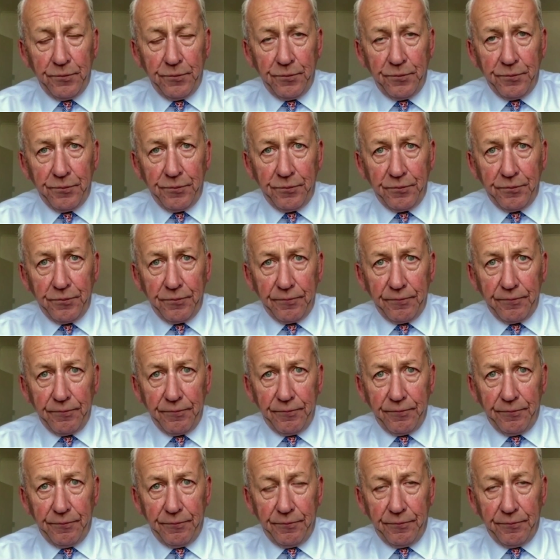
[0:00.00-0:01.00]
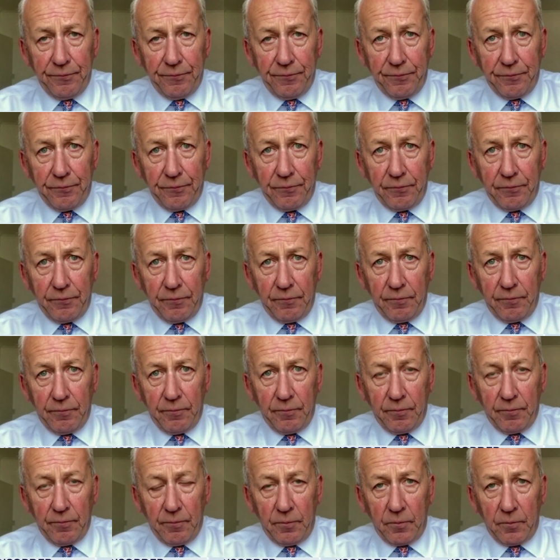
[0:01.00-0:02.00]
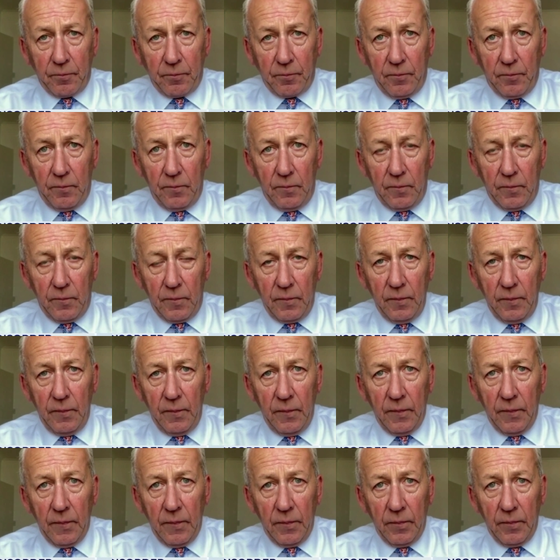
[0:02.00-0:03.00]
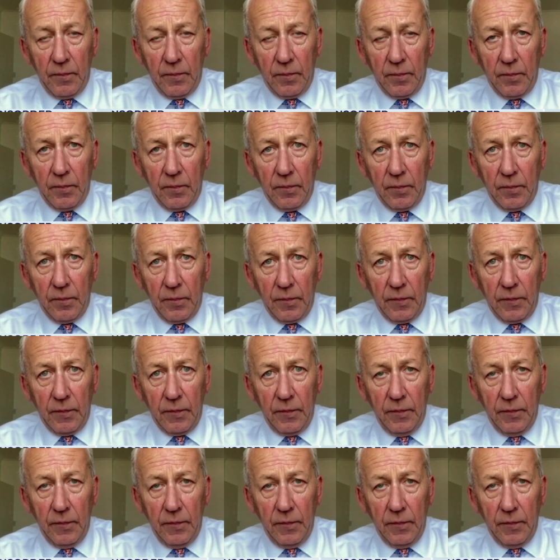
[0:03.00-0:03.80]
[no speech]